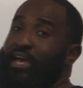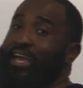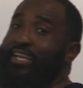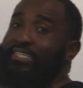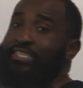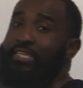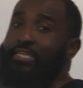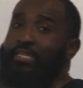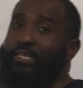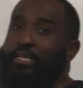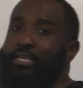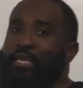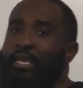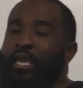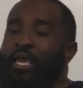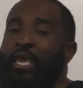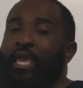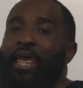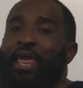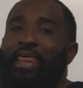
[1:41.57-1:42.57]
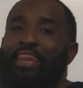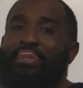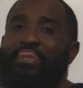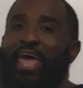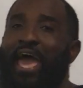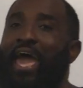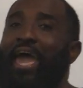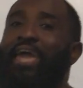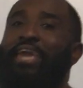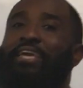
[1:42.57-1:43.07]
identity.
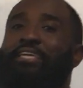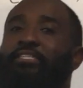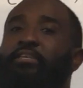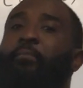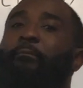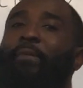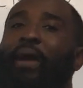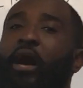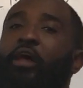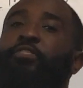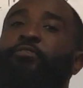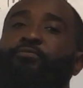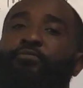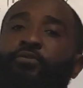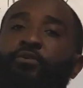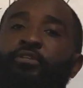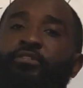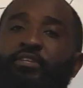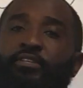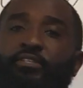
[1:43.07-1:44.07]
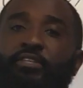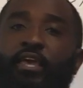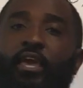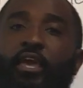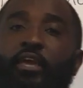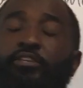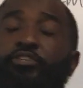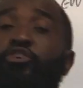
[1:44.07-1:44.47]
That is a mouthful to say.